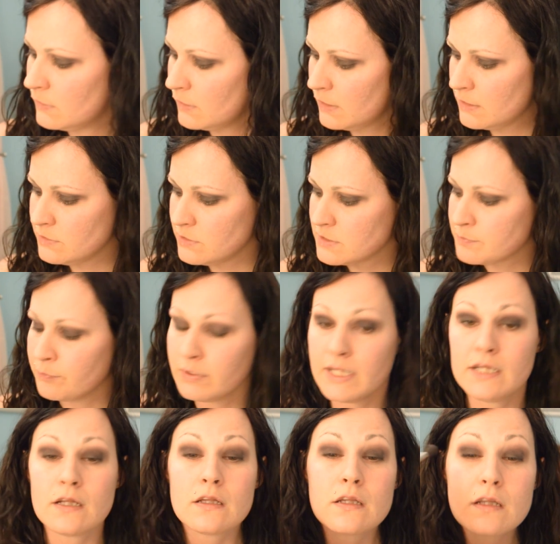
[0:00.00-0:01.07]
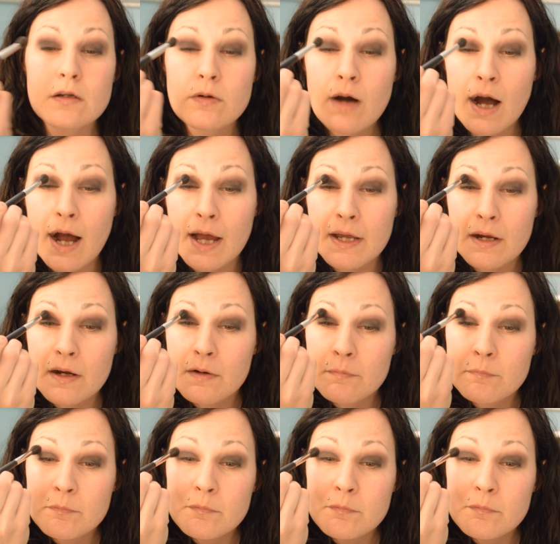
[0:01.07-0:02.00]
and just blend a little higher